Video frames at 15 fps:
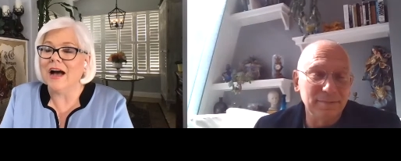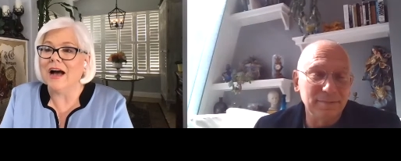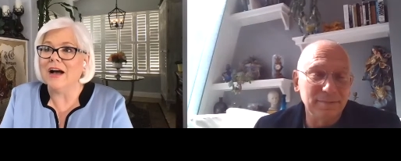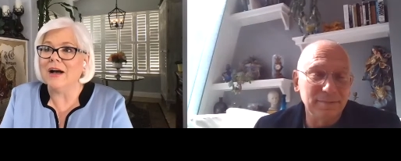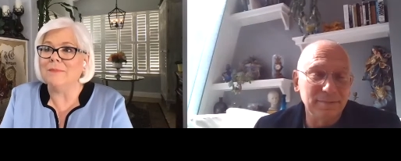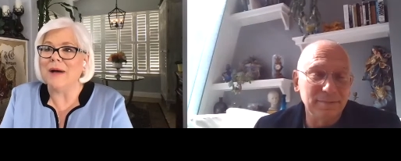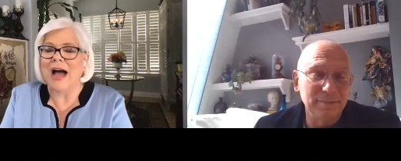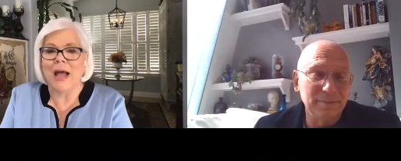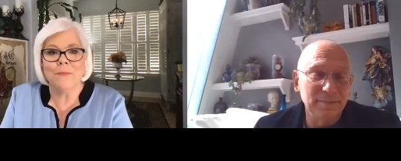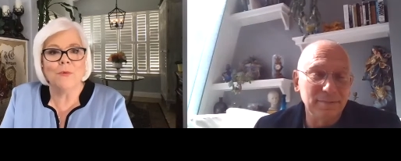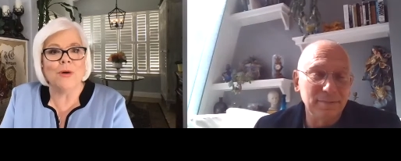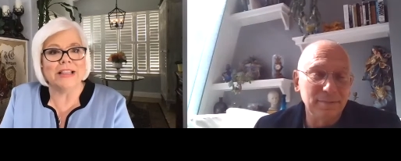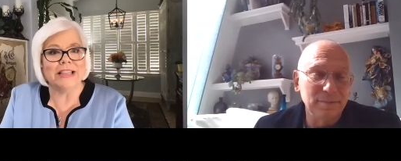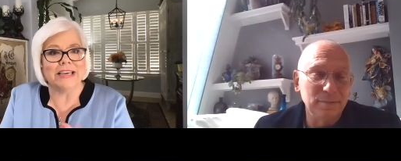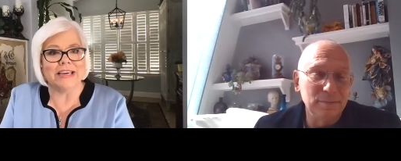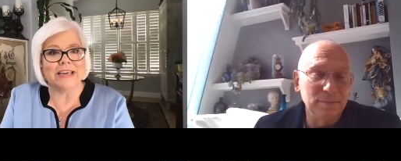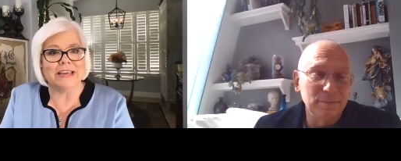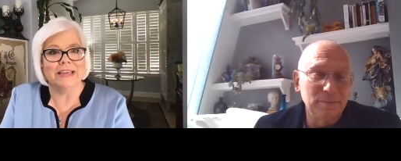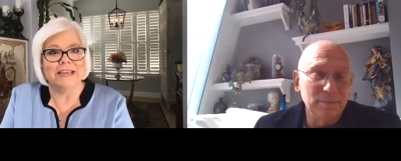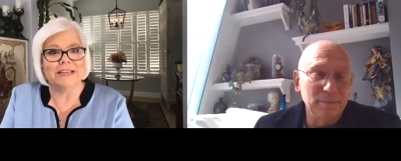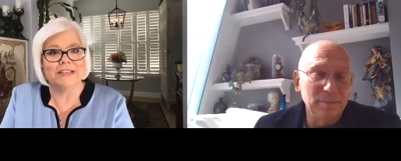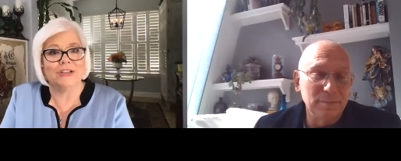Speaker 1: um, i'm willing
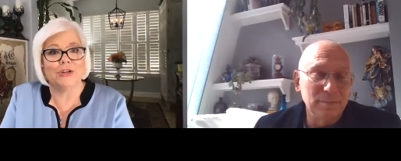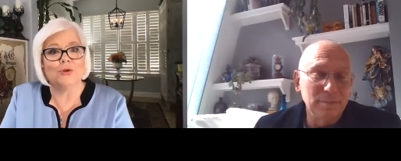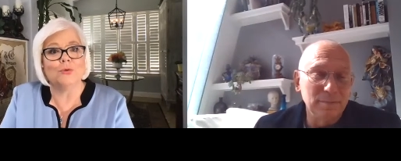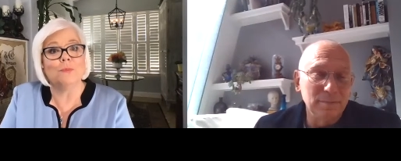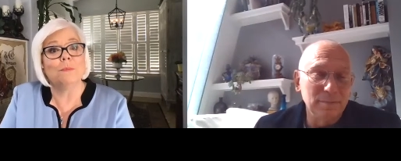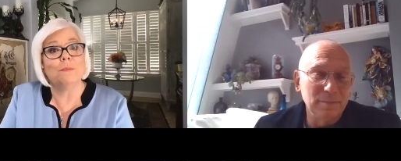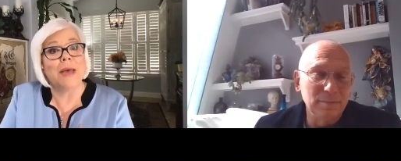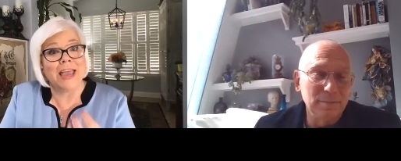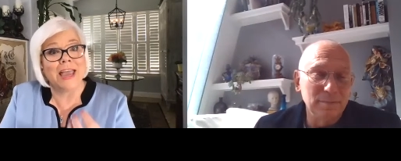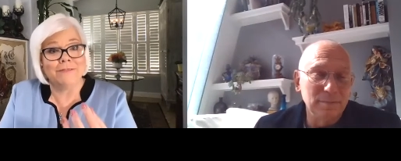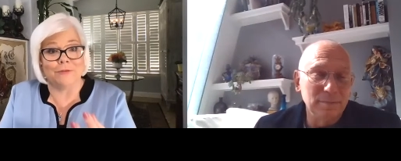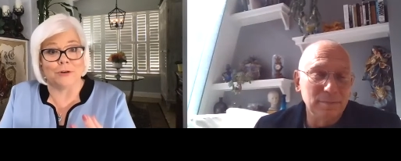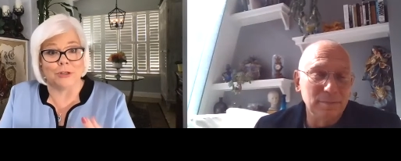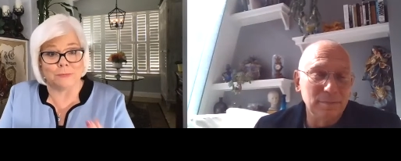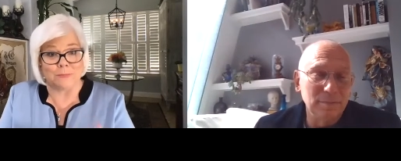to pay for